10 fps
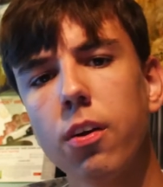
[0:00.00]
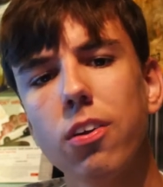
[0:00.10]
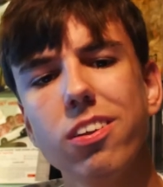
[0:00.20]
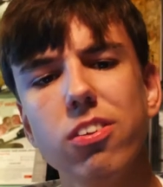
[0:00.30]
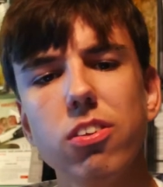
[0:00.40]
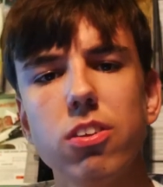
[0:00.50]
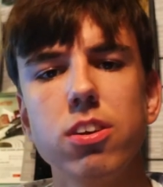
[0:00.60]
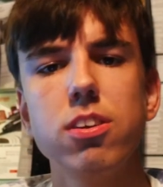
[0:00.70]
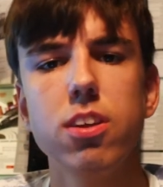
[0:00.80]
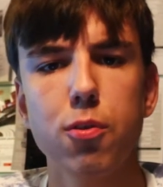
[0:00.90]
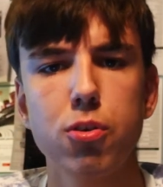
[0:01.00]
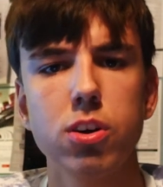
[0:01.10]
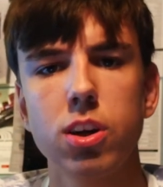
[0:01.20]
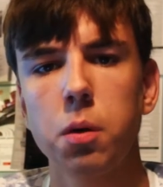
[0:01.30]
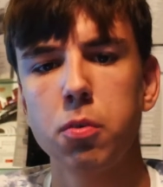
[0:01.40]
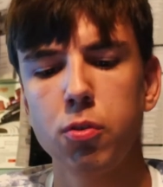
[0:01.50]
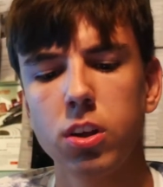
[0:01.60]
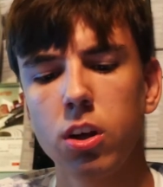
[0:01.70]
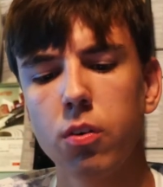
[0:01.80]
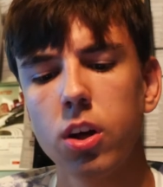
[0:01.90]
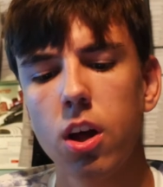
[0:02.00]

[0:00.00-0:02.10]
Now this is a different type of video.